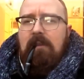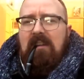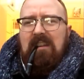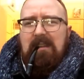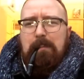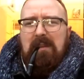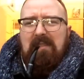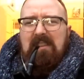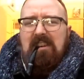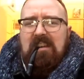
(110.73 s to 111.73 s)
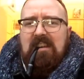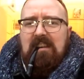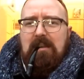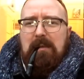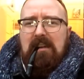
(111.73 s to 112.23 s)
I didn't bother checking
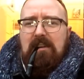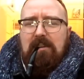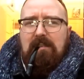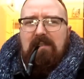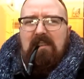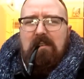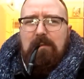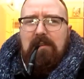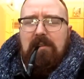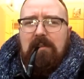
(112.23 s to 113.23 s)
tobacco reviews.